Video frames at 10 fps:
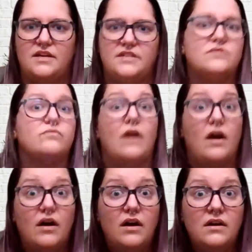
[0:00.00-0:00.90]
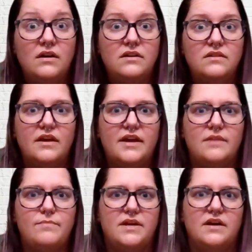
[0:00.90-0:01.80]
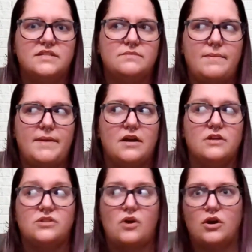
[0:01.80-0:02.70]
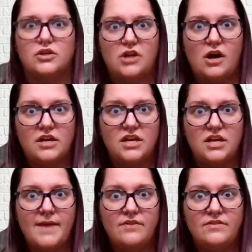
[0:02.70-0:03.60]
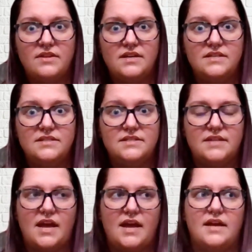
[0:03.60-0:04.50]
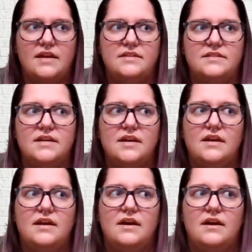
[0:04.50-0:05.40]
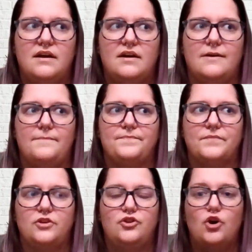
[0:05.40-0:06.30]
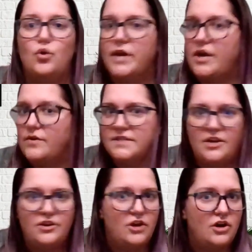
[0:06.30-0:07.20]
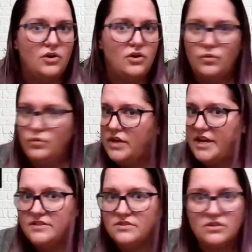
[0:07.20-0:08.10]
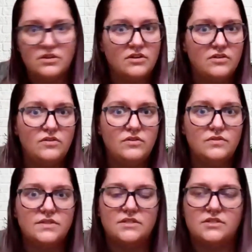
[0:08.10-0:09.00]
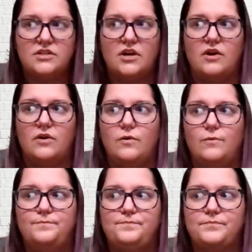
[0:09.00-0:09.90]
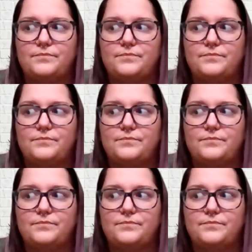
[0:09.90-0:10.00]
is wrong, like because my parents aren't talking about this, and no one else I know likes girls. So